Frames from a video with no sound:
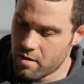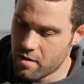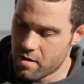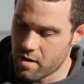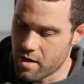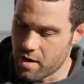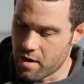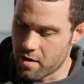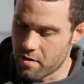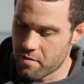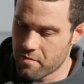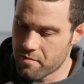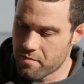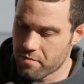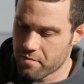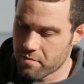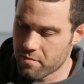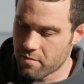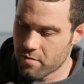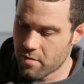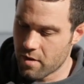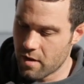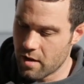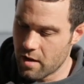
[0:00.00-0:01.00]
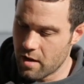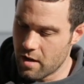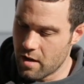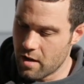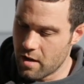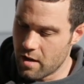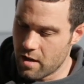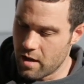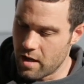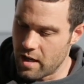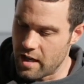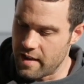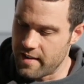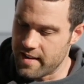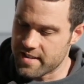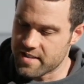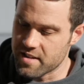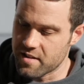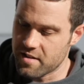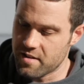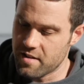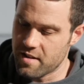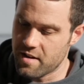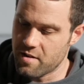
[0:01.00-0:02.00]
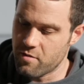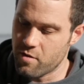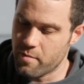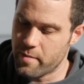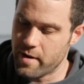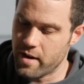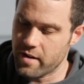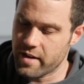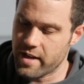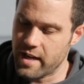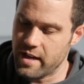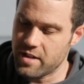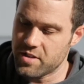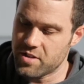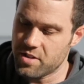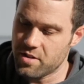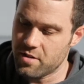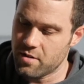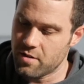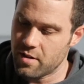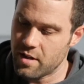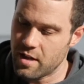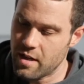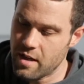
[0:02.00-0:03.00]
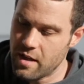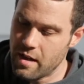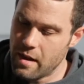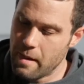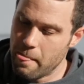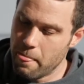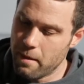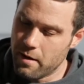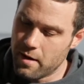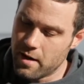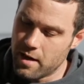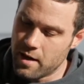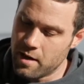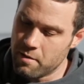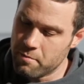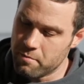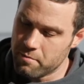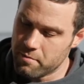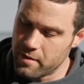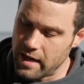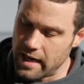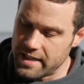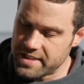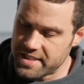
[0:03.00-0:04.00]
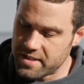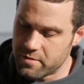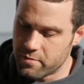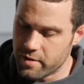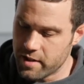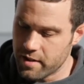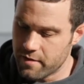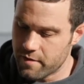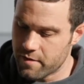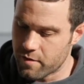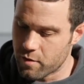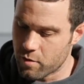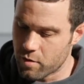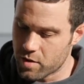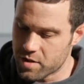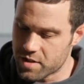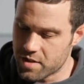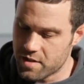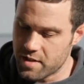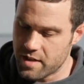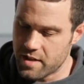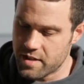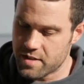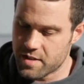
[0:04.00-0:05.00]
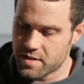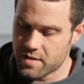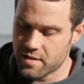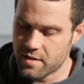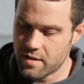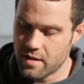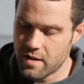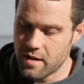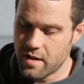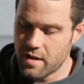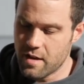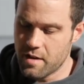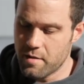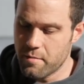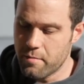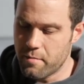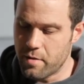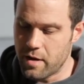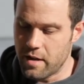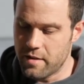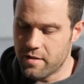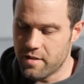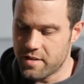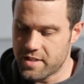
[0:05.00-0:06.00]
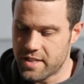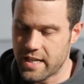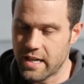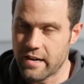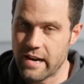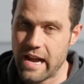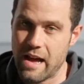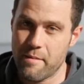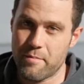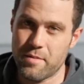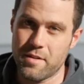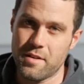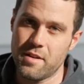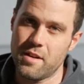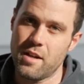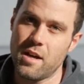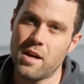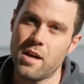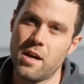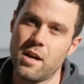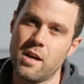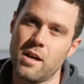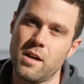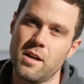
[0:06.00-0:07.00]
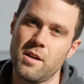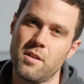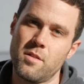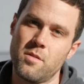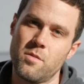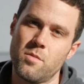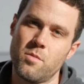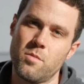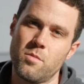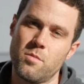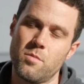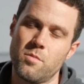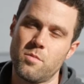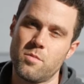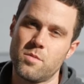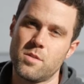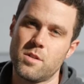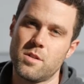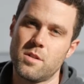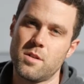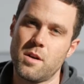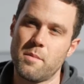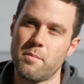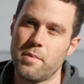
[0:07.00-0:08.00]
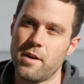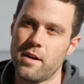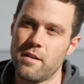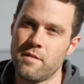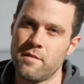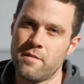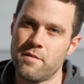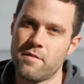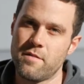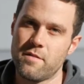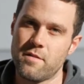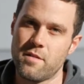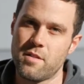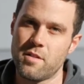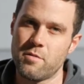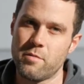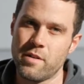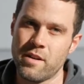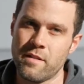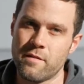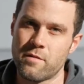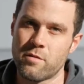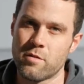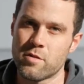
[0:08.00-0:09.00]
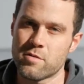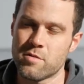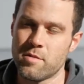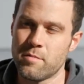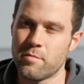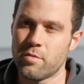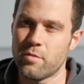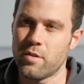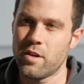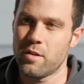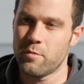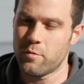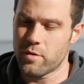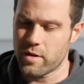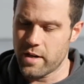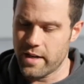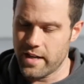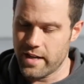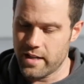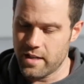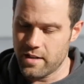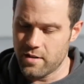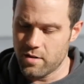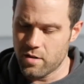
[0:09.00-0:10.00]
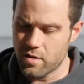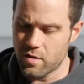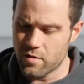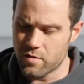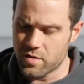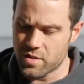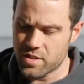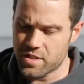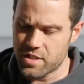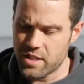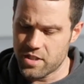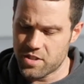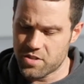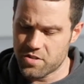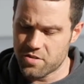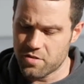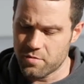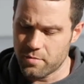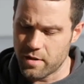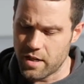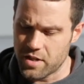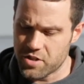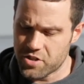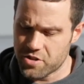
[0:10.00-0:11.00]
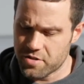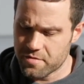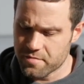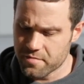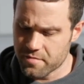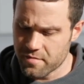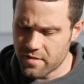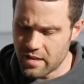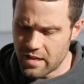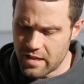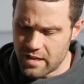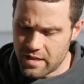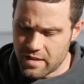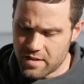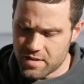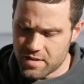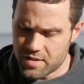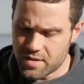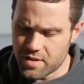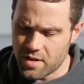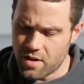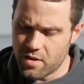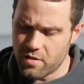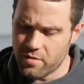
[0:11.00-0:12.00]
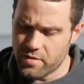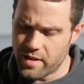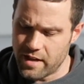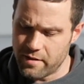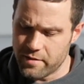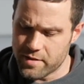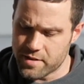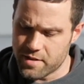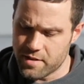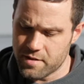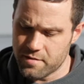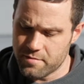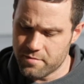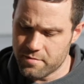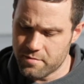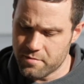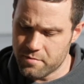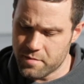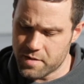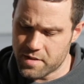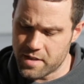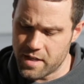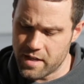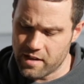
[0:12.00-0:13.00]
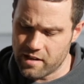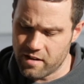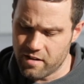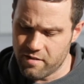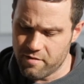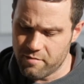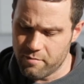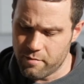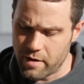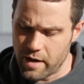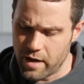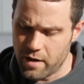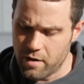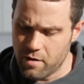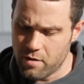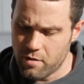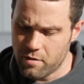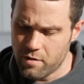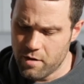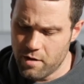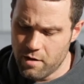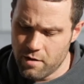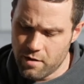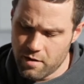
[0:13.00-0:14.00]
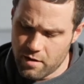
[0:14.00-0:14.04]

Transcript: here, and that's something that a repair can't do. I did reinforce this, but the tear happened above the reinforcement point where I had overstitched too much. So that was a mistake of my own,